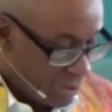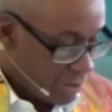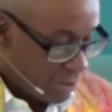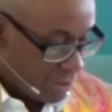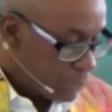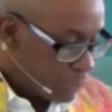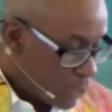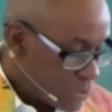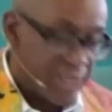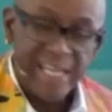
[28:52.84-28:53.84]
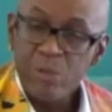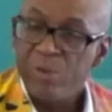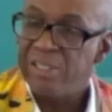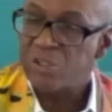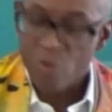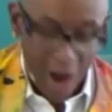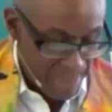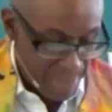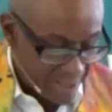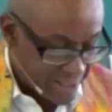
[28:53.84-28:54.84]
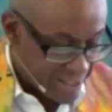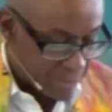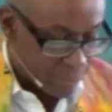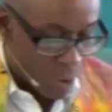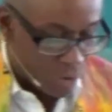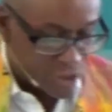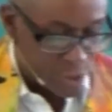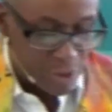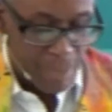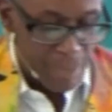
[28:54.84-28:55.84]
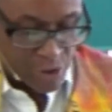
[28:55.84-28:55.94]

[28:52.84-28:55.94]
Bruce Lee, when describing his approach to the martial